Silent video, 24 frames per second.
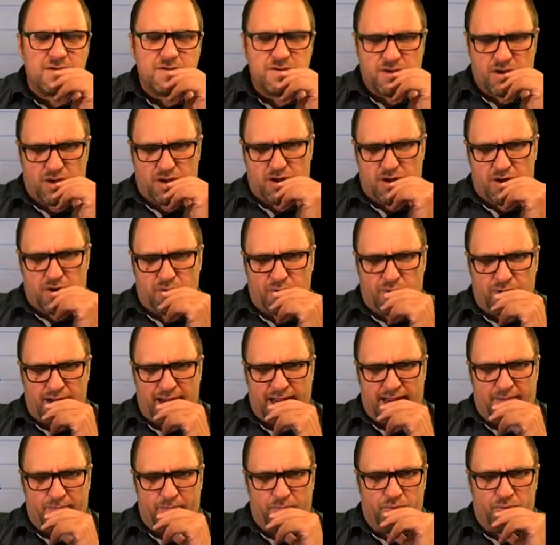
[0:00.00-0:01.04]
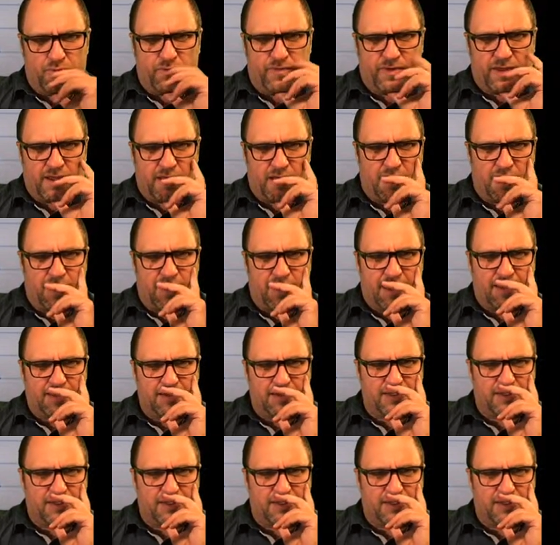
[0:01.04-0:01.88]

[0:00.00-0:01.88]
All right, moving on.